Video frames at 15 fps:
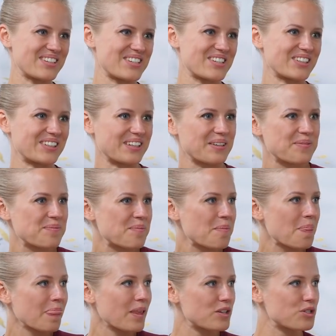for sure.
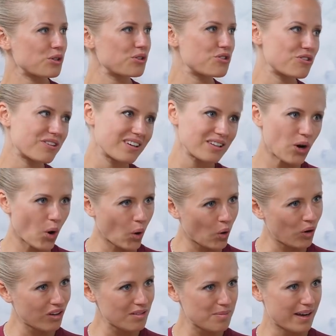So during
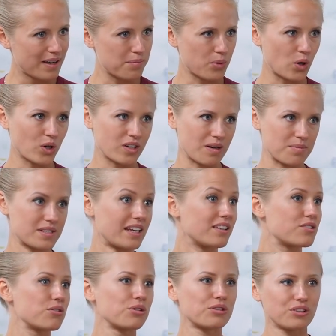all my programs, I
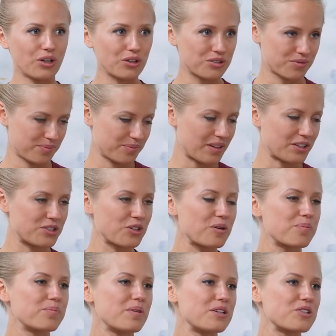took not I took
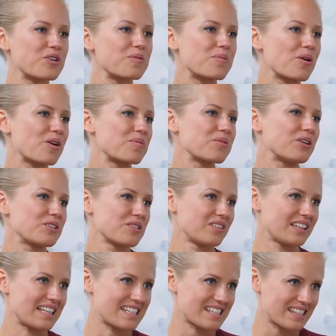a program not
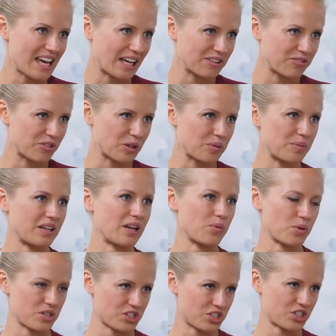only in Stanford, but I
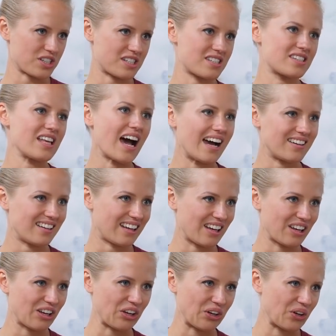was just
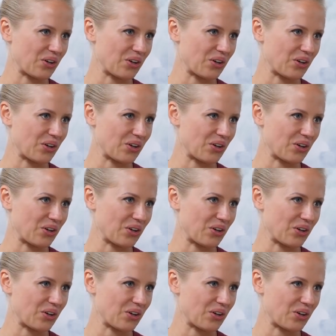studying,